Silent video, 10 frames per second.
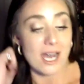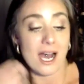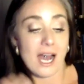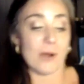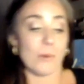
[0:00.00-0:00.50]

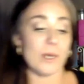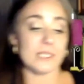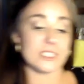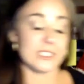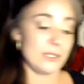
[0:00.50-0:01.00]
I want
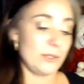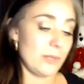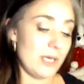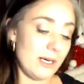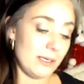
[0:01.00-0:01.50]
to
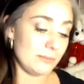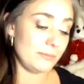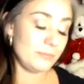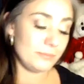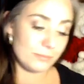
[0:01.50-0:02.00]

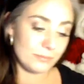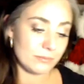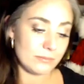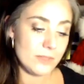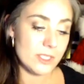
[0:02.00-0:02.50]

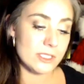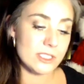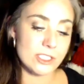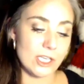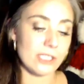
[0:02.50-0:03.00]

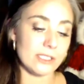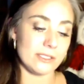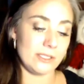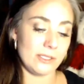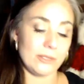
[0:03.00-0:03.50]
start
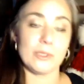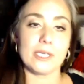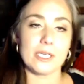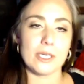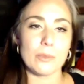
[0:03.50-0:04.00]
where
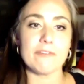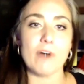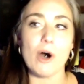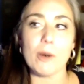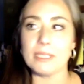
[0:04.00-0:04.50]
we've
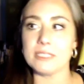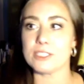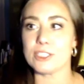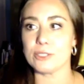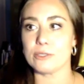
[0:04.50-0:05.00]
all been
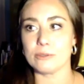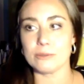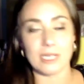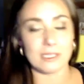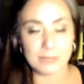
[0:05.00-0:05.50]
to
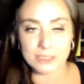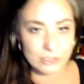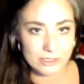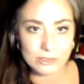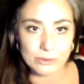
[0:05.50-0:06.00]
elementary
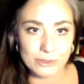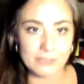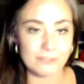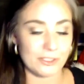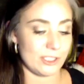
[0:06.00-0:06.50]
school.
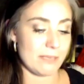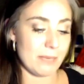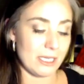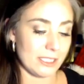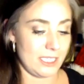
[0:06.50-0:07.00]
If you're an
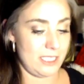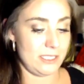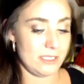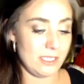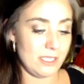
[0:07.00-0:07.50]

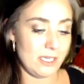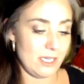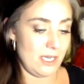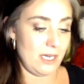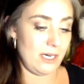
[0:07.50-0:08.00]
American,
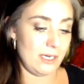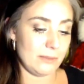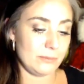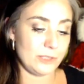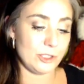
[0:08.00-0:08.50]

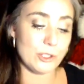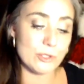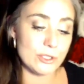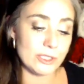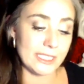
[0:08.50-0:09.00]
you
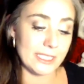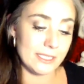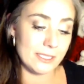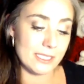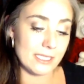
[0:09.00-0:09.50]
usually
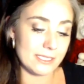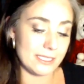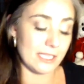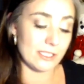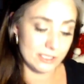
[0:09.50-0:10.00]

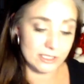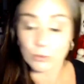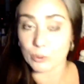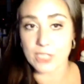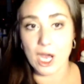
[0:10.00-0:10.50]

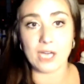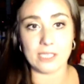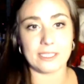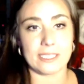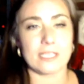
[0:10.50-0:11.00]
we're taught
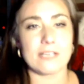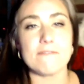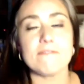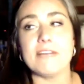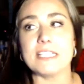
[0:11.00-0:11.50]
like a
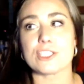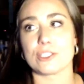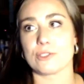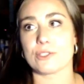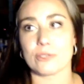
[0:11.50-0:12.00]

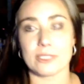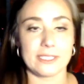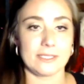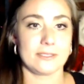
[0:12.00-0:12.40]
conventional story,